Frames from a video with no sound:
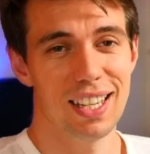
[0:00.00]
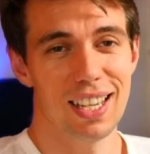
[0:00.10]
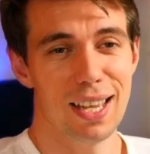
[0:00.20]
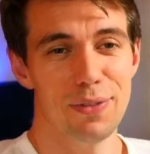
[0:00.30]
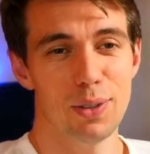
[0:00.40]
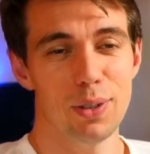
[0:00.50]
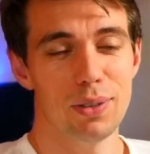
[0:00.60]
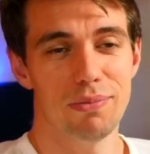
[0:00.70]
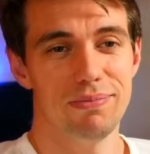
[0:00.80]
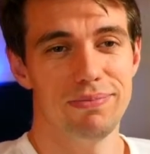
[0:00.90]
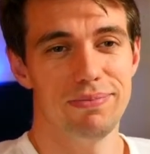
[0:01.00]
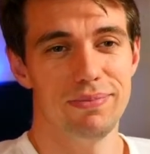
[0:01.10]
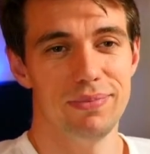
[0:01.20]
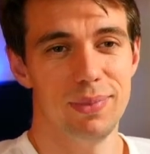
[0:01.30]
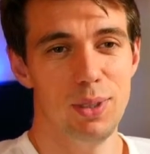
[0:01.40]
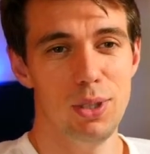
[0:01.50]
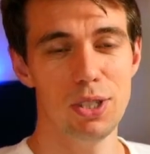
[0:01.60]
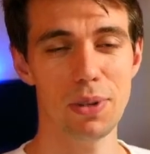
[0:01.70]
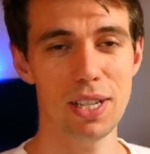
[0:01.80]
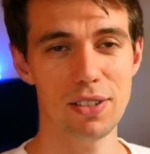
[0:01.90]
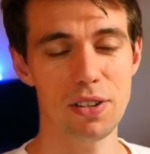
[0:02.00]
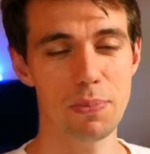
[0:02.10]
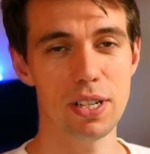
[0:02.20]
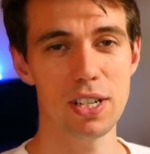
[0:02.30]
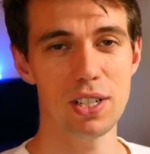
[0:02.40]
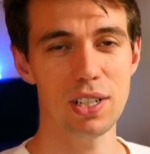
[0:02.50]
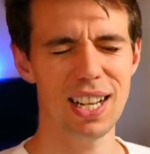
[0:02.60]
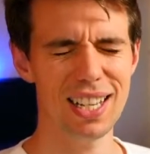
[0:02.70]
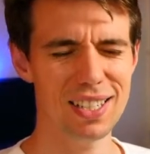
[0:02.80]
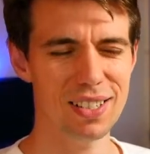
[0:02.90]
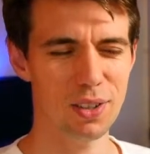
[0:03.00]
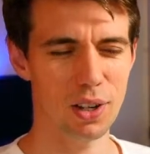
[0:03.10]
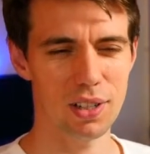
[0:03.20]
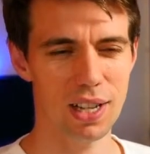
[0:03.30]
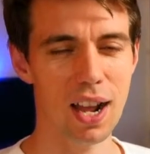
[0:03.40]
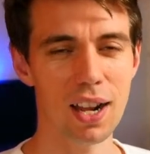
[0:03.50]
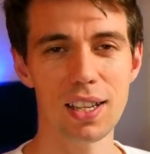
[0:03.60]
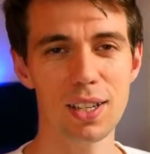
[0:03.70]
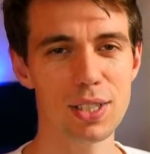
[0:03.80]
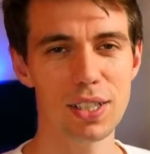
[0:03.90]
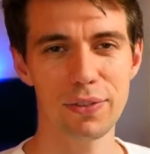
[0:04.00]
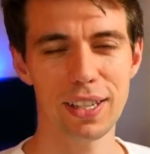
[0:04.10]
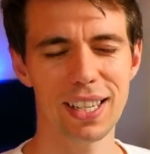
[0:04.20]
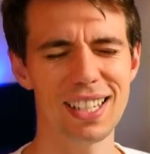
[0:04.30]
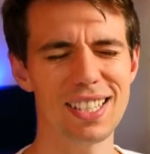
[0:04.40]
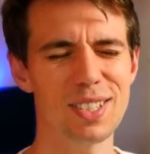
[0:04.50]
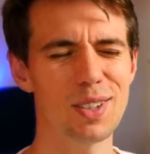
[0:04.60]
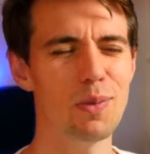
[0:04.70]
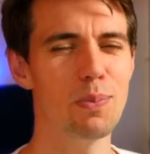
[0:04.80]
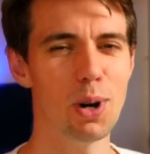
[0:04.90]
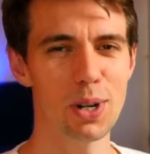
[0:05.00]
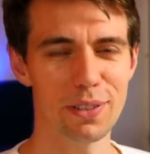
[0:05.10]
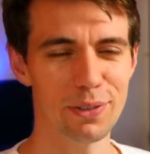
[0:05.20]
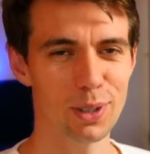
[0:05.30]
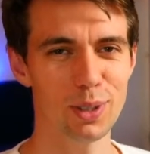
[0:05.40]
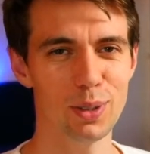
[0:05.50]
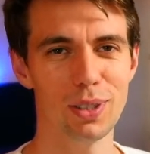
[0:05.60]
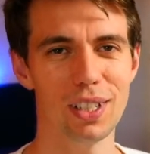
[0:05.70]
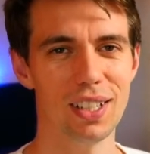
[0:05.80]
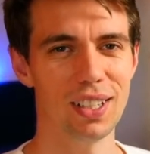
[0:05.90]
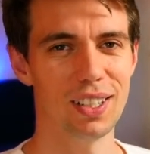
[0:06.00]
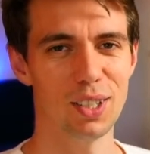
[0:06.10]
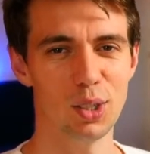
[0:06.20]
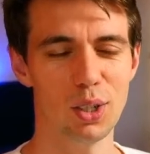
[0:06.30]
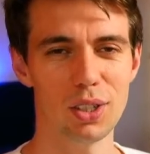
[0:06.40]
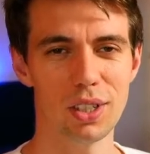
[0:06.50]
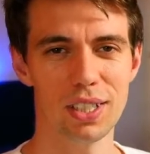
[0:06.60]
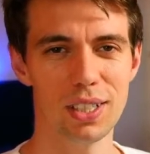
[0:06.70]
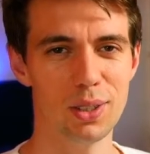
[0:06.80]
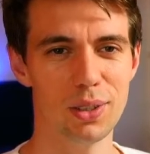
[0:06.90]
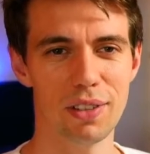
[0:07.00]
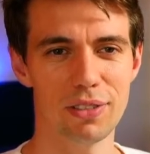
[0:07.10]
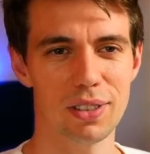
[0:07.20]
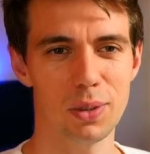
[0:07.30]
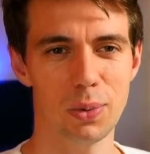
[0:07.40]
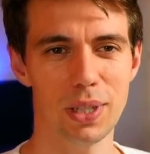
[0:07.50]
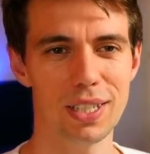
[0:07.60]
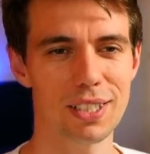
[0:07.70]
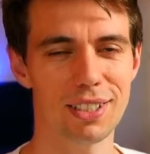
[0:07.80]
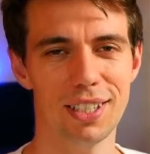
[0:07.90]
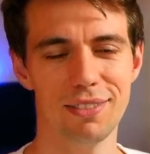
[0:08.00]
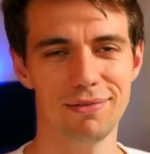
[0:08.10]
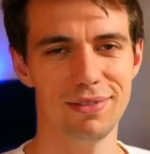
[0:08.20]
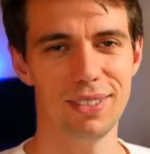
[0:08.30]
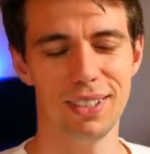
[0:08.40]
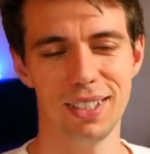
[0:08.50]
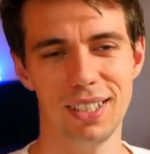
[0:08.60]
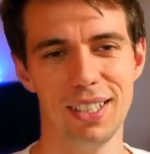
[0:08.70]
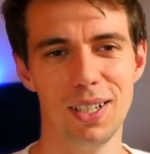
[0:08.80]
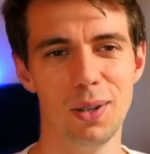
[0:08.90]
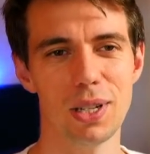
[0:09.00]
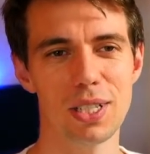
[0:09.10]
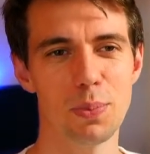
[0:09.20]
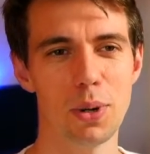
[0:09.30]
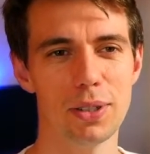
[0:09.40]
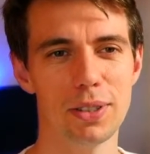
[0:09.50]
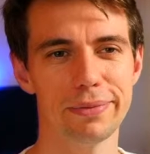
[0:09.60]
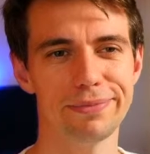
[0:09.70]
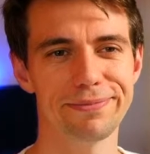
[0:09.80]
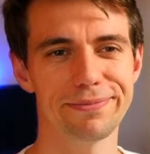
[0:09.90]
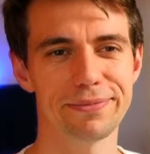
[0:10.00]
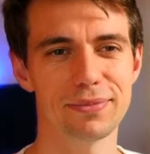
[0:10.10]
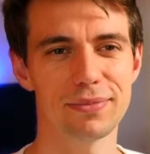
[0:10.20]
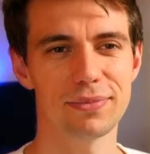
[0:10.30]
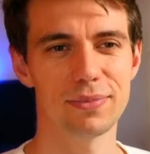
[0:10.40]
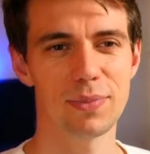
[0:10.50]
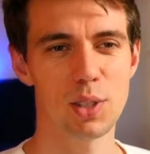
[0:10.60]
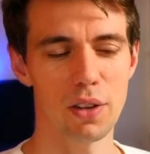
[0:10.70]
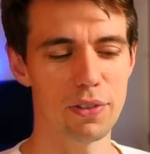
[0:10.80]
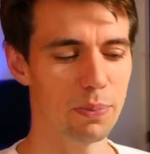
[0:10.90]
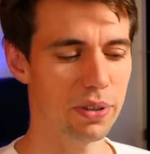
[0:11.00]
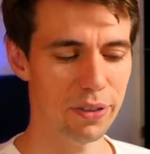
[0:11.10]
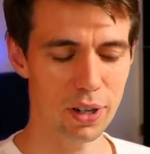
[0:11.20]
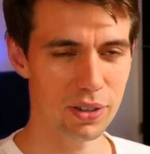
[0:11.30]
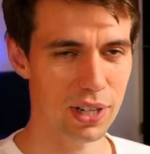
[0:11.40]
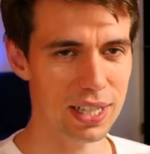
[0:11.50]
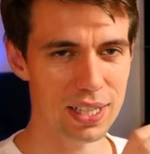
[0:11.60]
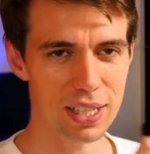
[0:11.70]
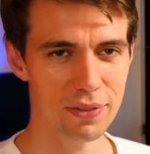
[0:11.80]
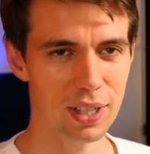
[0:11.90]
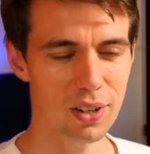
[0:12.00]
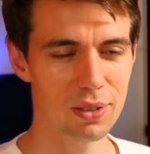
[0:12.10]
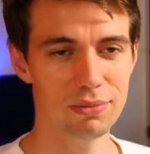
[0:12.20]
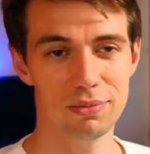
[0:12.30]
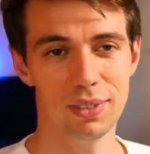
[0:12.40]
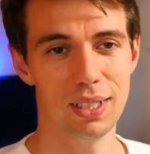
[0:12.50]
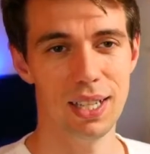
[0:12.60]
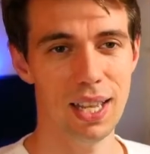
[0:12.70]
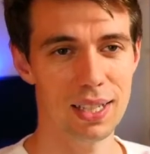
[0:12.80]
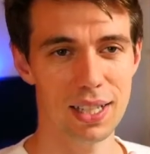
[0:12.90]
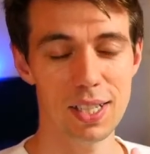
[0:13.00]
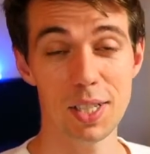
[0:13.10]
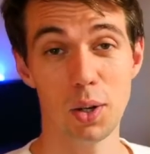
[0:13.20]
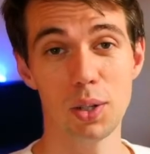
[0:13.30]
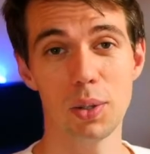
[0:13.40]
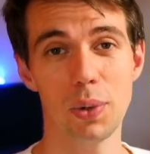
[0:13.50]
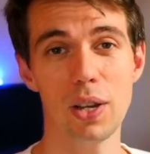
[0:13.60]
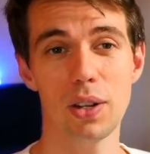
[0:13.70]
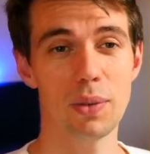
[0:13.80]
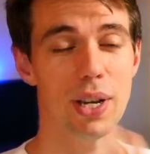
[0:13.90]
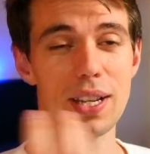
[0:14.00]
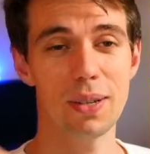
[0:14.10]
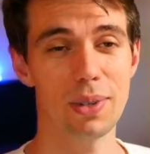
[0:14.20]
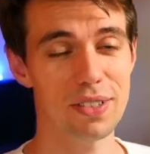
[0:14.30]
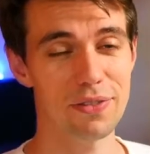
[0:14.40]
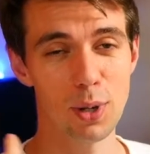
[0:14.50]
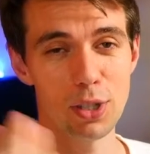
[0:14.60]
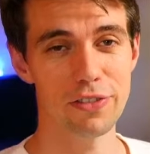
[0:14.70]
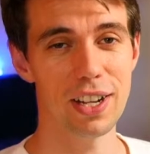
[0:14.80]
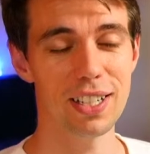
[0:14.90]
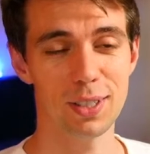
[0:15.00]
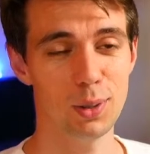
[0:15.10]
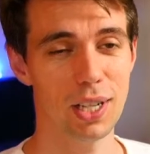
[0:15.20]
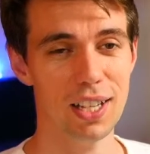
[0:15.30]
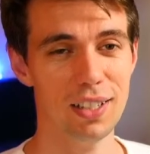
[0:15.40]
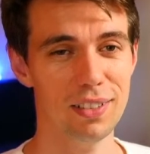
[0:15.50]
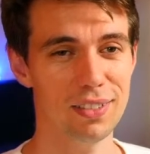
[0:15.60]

if you use spaced repetition or Anki or something, and it's so boring for you, you don't continue after 2 weeks, then what's the point? So if you prefer writing stuff down, and that's the only way, or the way that is most fun, then do that.